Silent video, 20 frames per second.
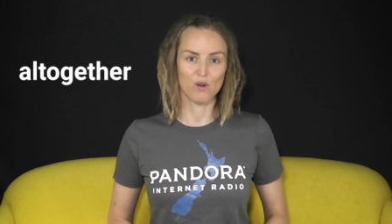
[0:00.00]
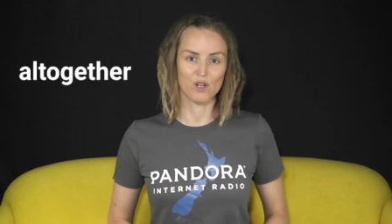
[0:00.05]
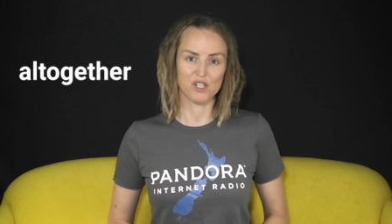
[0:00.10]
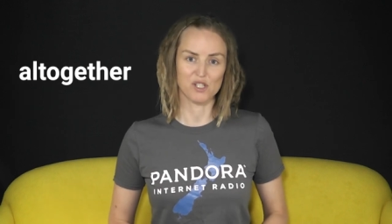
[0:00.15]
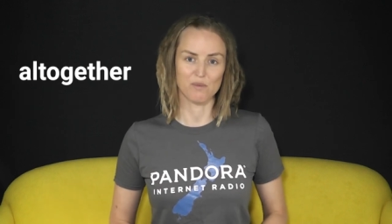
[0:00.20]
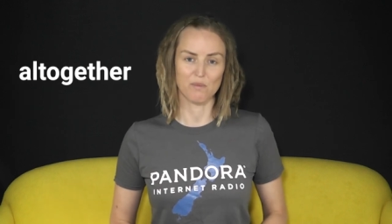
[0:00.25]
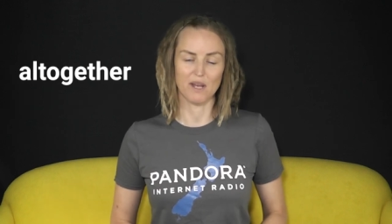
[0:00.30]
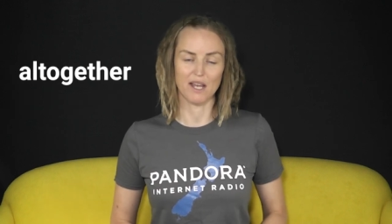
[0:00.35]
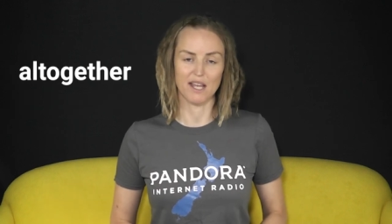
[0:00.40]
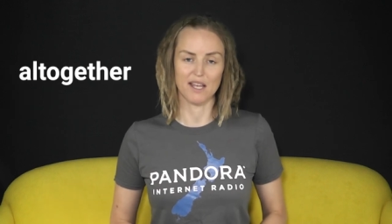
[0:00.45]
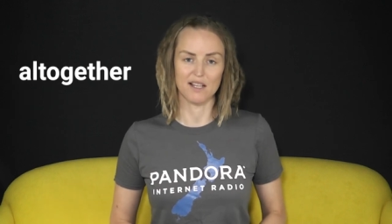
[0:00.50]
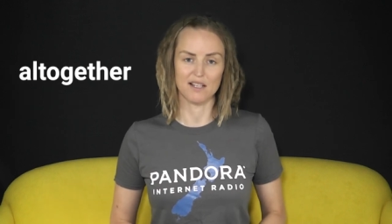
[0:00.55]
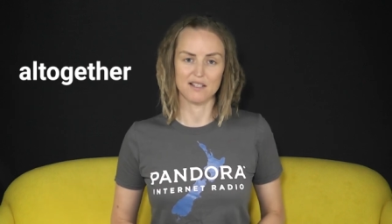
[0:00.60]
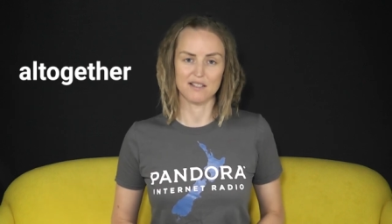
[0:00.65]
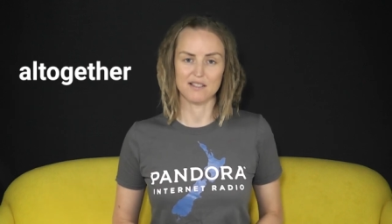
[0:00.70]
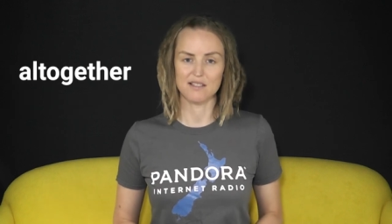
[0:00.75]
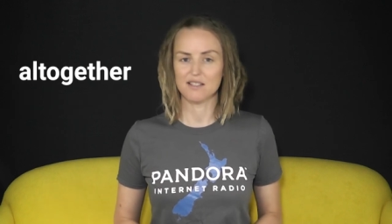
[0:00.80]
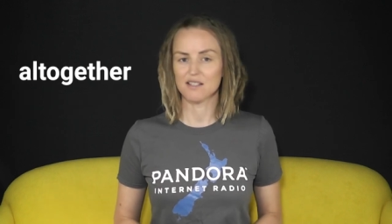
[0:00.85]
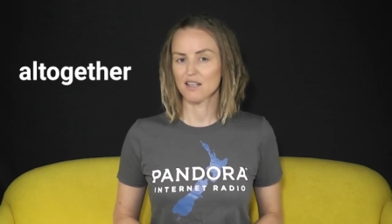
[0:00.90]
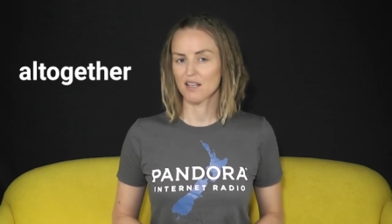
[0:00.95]
which
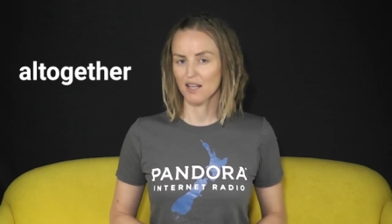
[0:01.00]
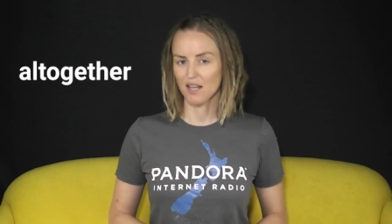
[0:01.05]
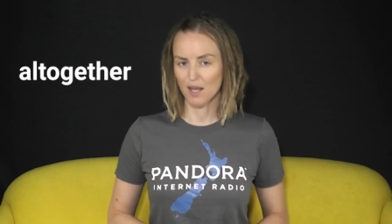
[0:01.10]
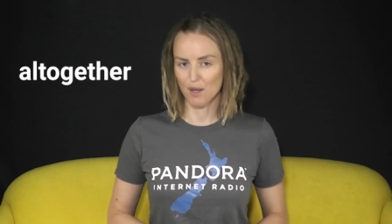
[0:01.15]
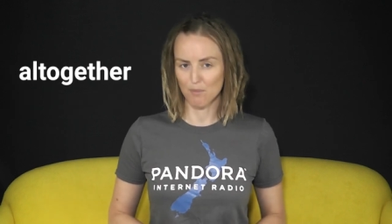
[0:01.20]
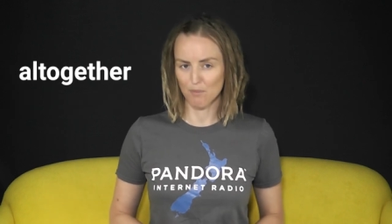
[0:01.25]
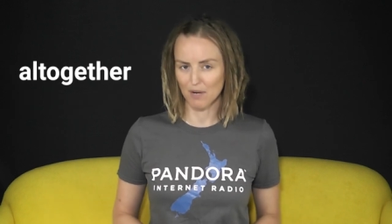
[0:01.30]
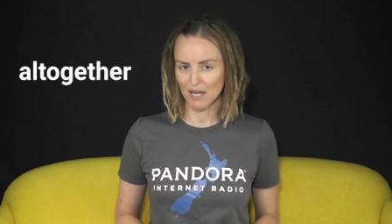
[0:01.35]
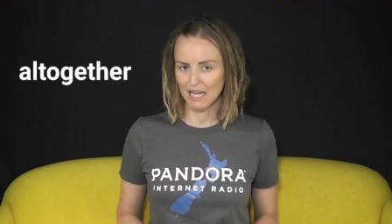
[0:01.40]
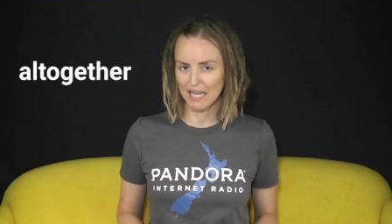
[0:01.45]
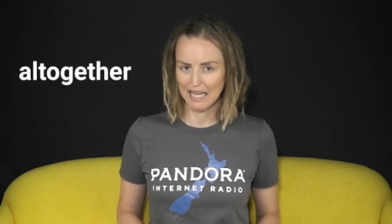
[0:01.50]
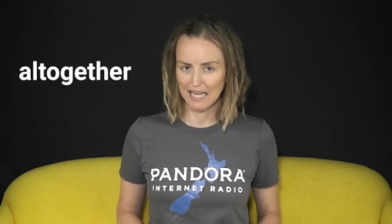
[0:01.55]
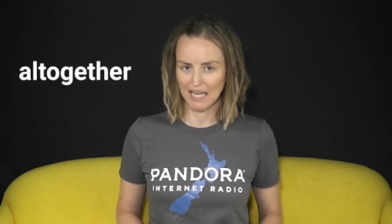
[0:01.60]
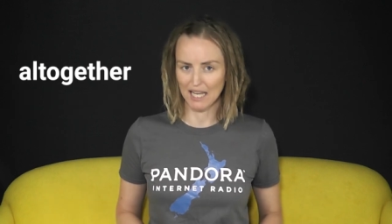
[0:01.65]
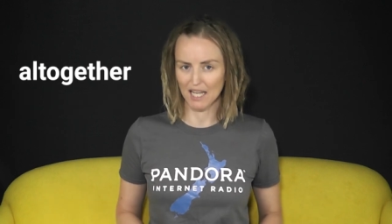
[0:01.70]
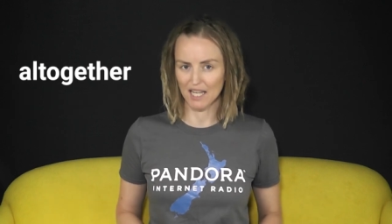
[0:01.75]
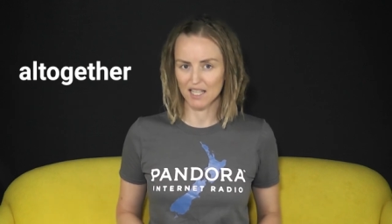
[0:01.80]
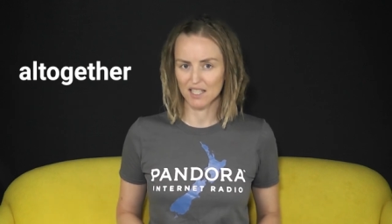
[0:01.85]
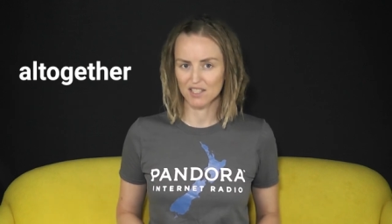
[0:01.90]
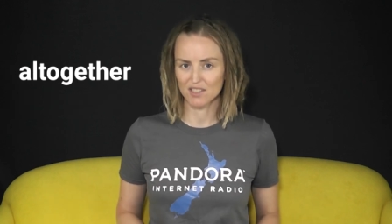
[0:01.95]
means
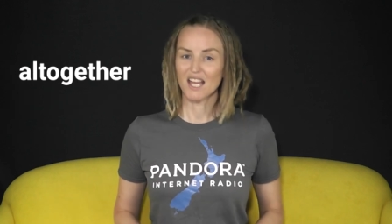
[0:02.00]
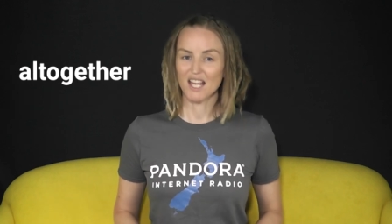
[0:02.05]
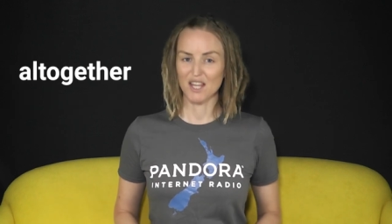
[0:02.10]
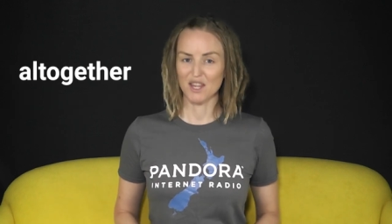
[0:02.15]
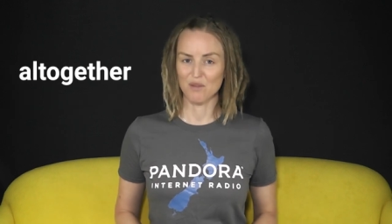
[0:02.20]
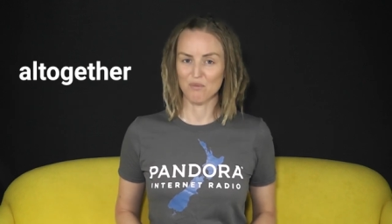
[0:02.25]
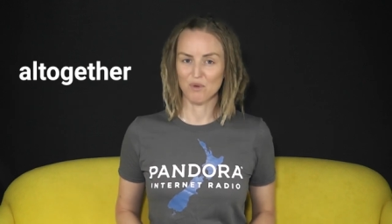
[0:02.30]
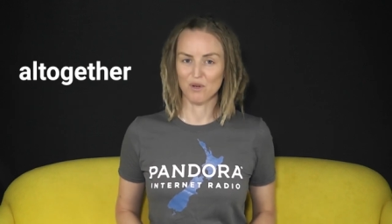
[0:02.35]
completely. In the